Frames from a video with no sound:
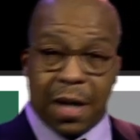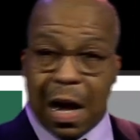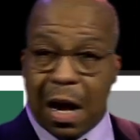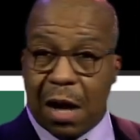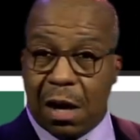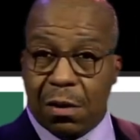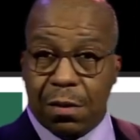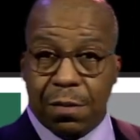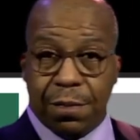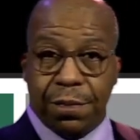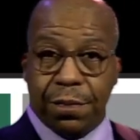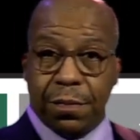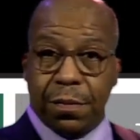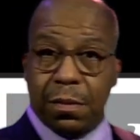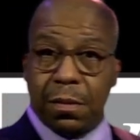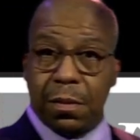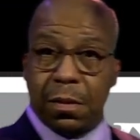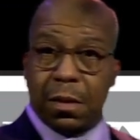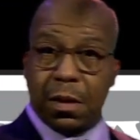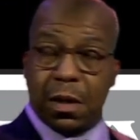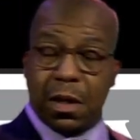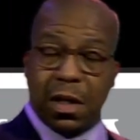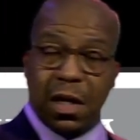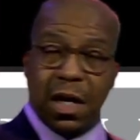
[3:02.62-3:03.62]
Now,
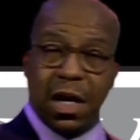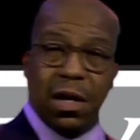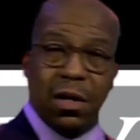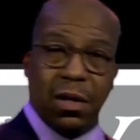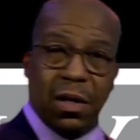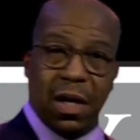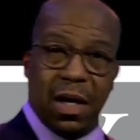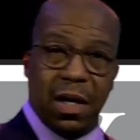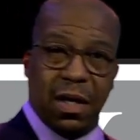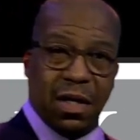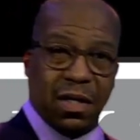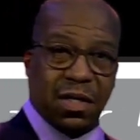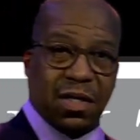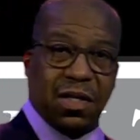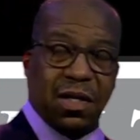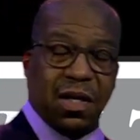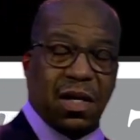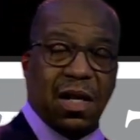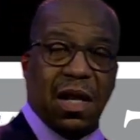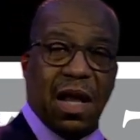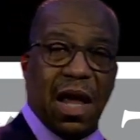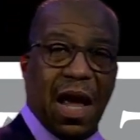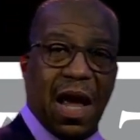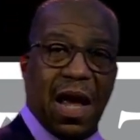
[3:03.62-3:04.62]
clearly, this
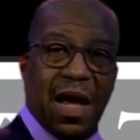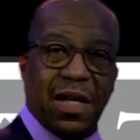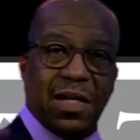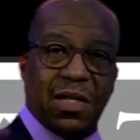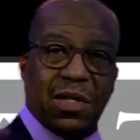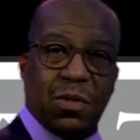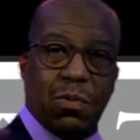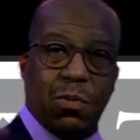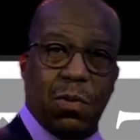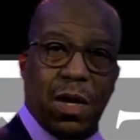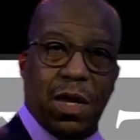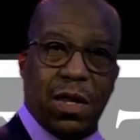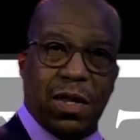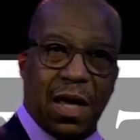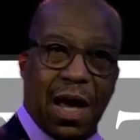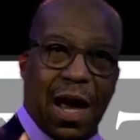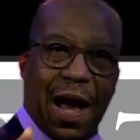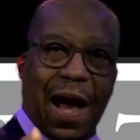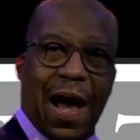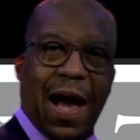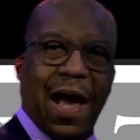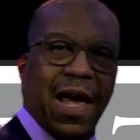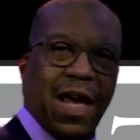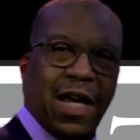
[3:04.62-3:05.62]
is a class with
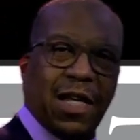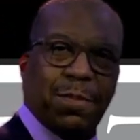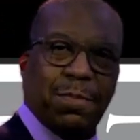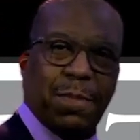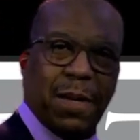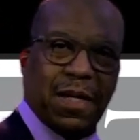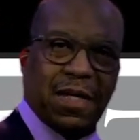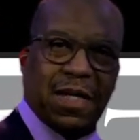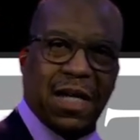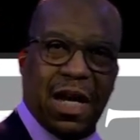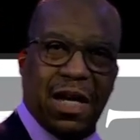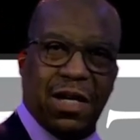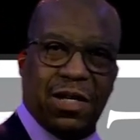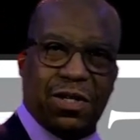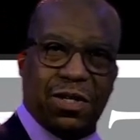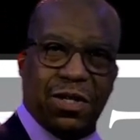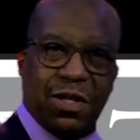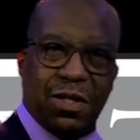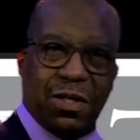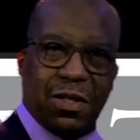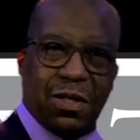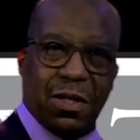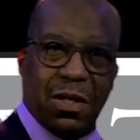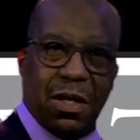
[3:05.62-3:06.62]
high
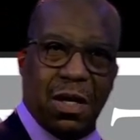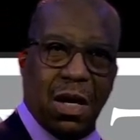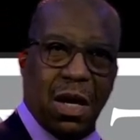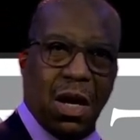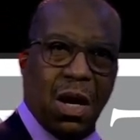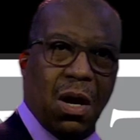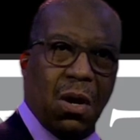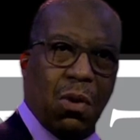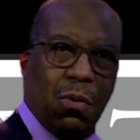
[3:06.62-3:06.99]
expectations.